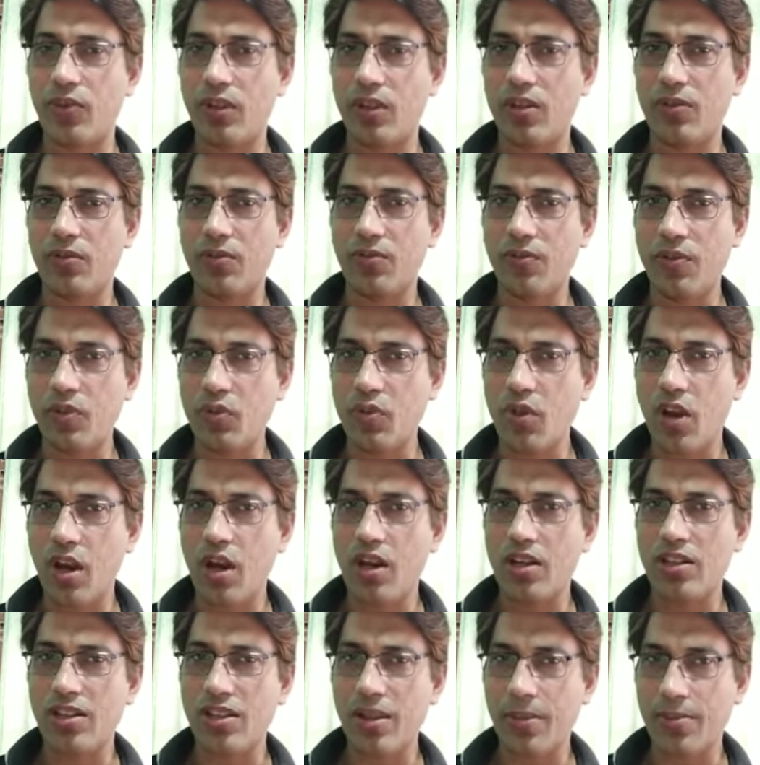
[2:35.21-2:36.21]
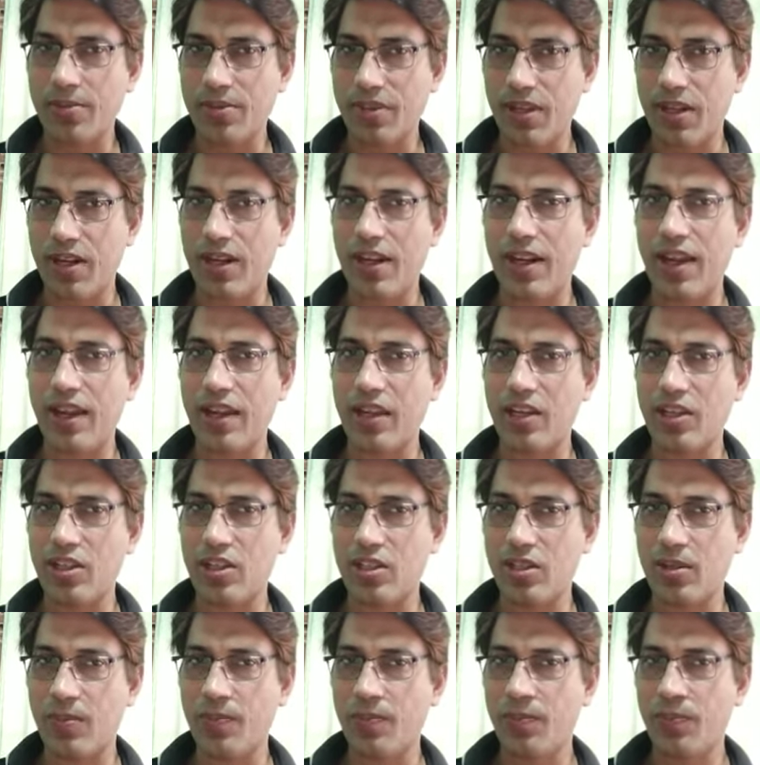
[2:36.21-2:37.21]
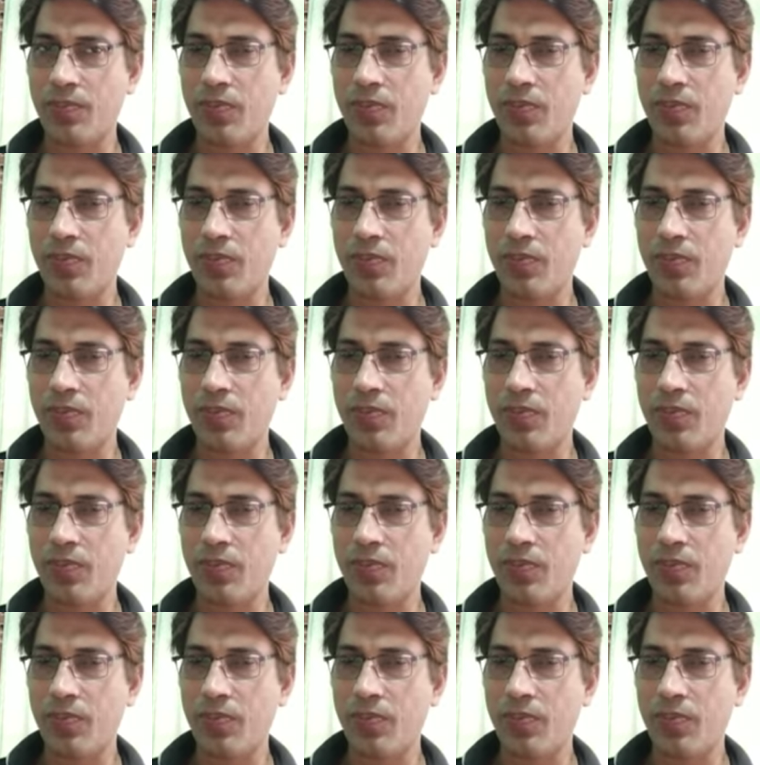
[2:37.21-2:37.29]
with few hours of sunlight.